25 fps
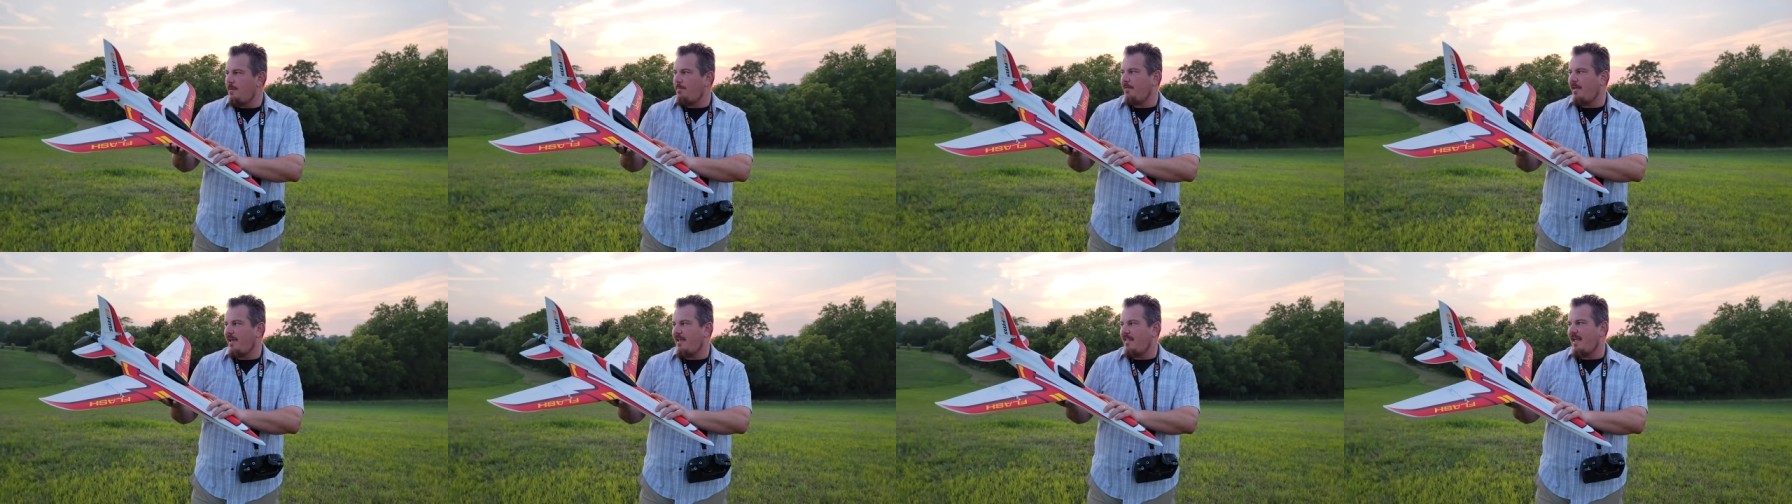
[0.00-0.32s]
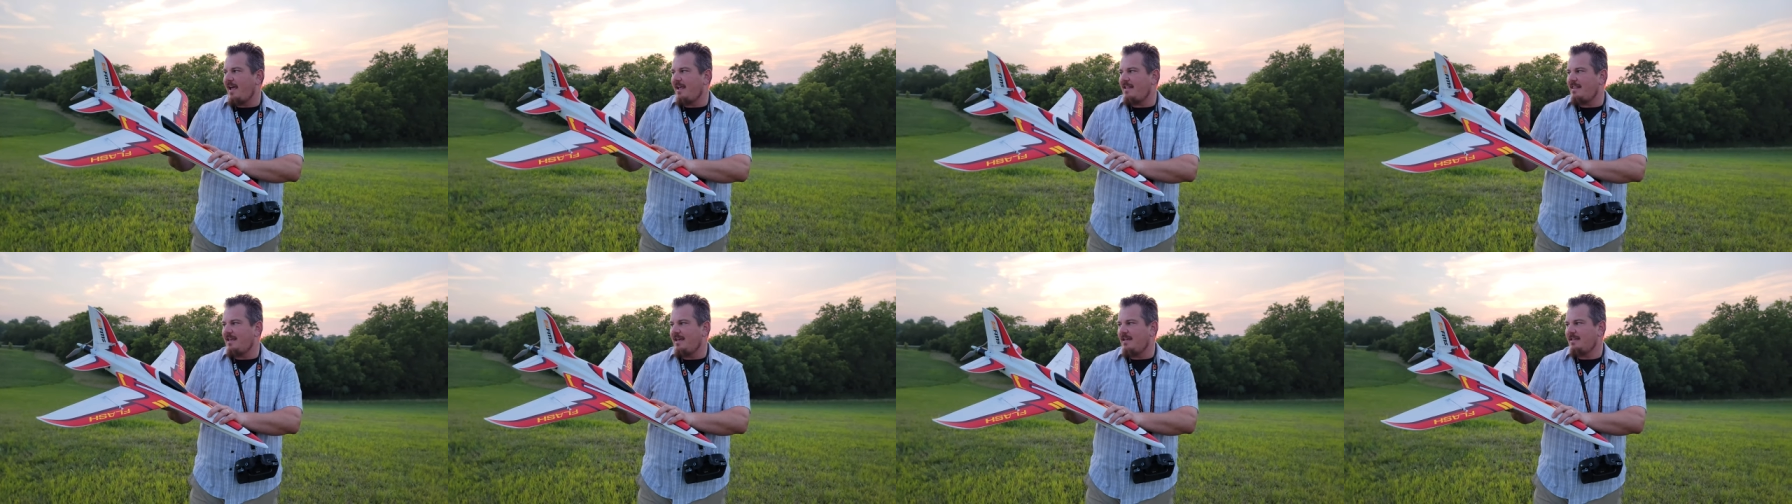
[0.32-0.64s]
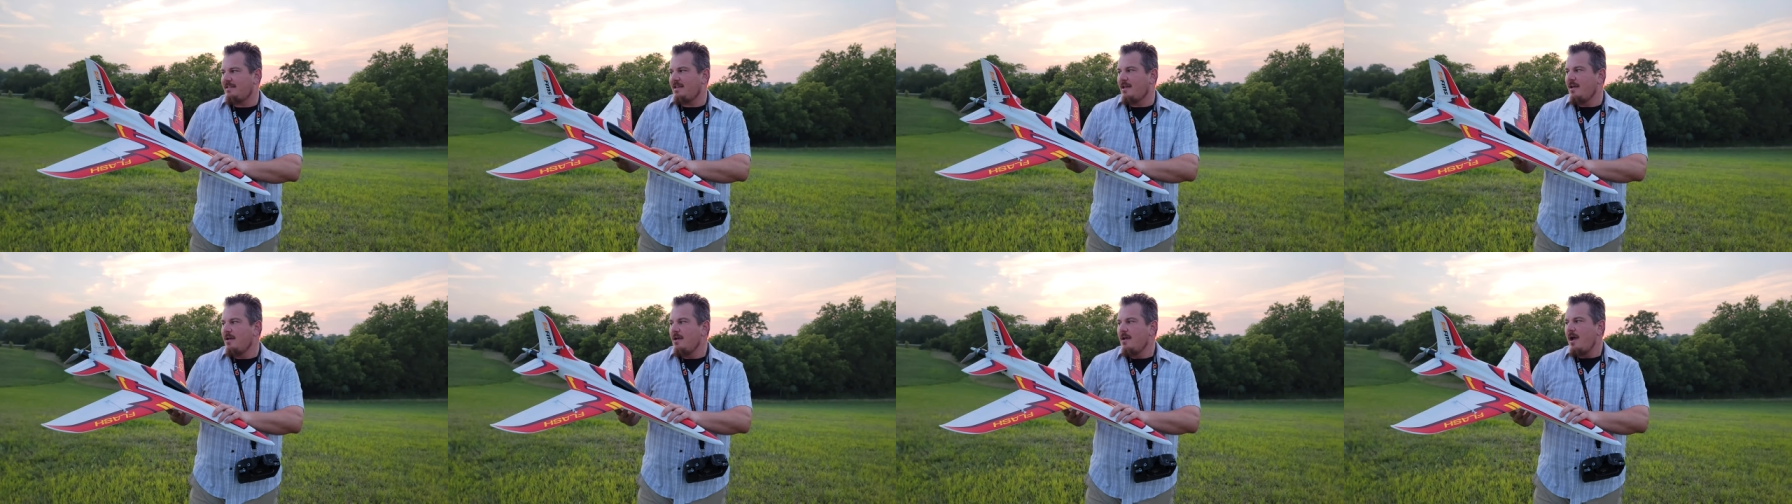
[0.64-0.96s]
plane like
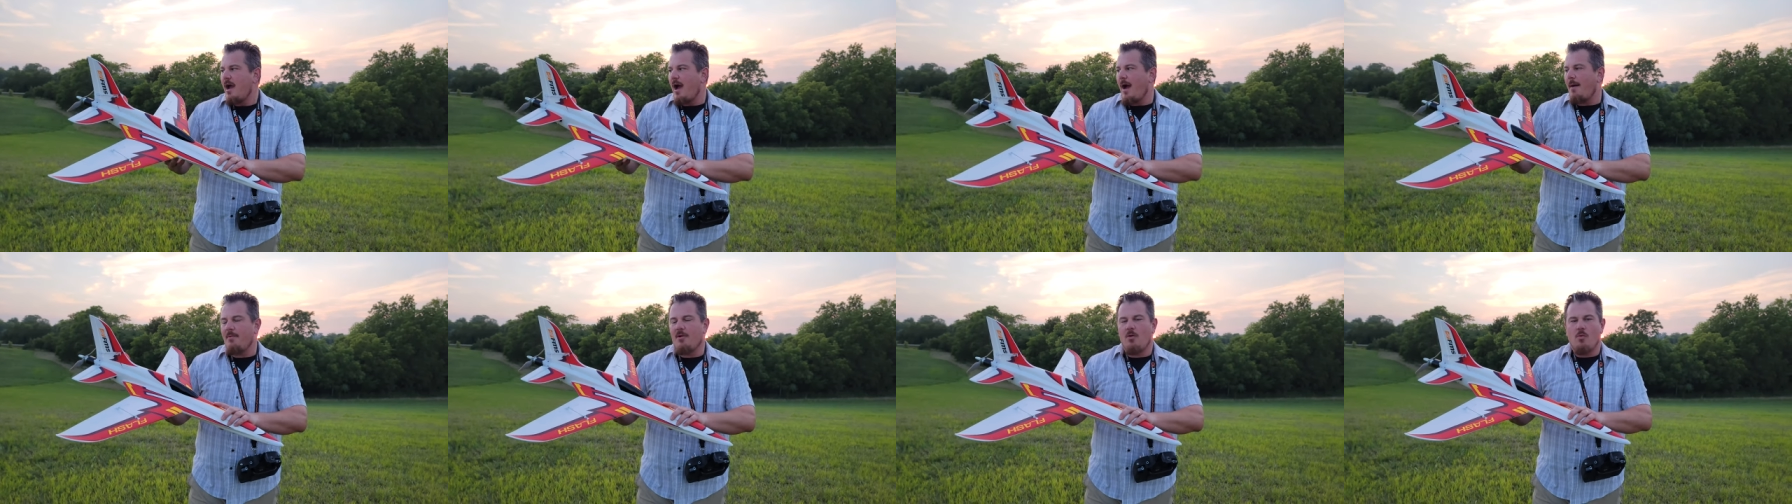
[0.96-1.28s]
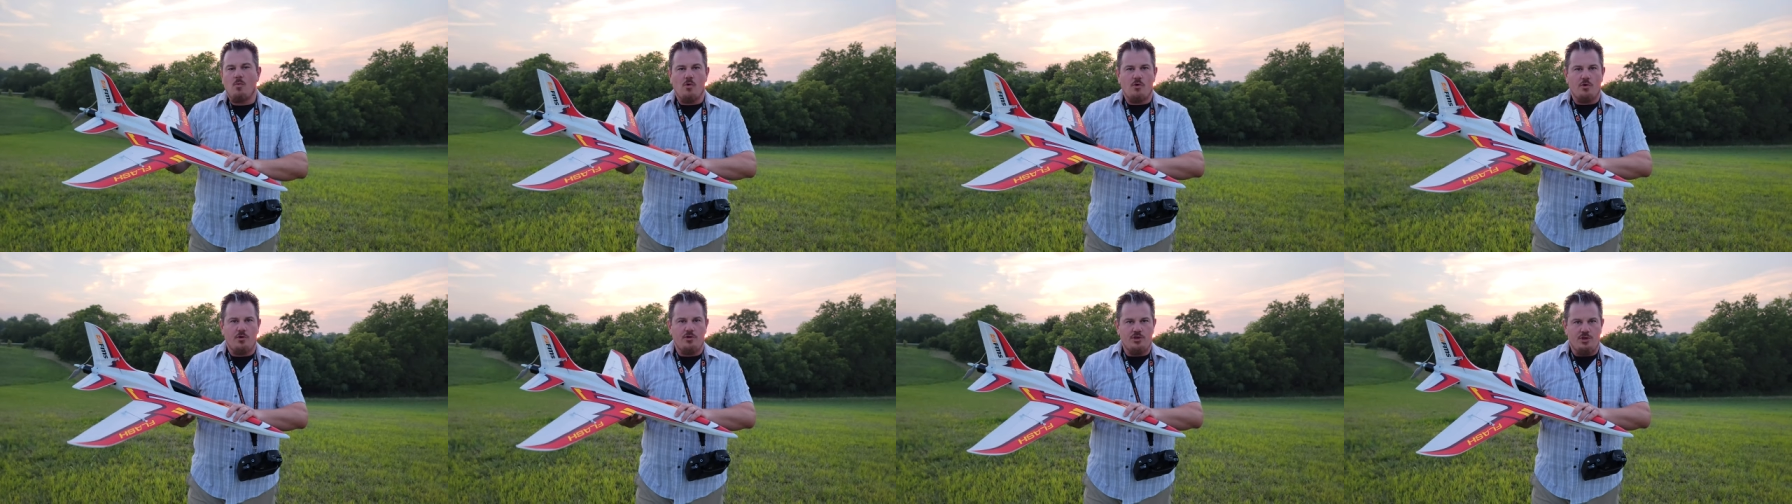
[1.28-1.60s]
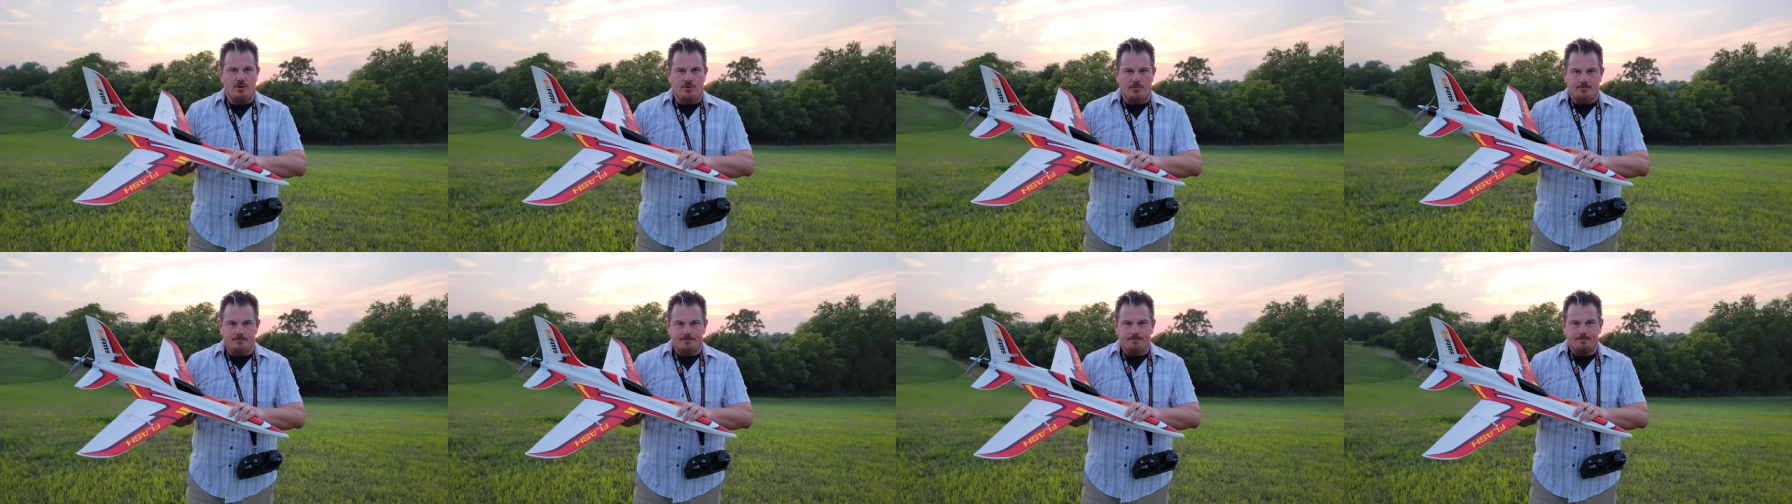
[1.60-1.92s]
this, I'm gonna warn
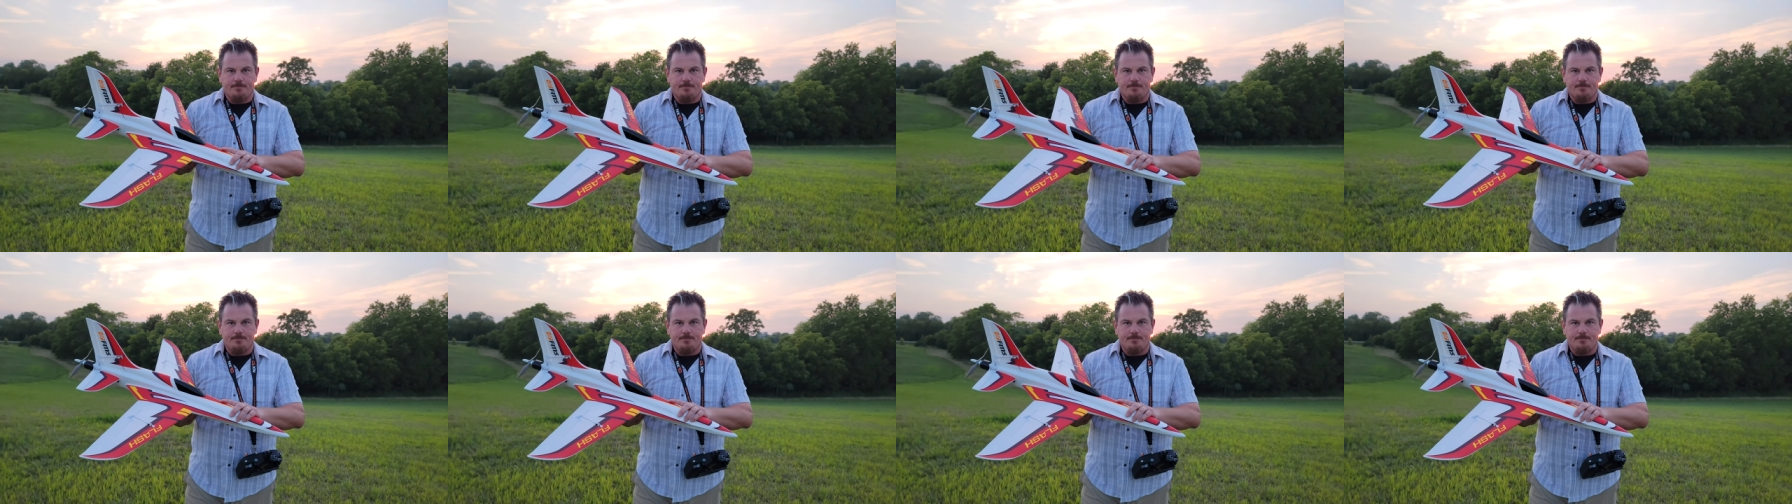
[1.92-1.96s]
you,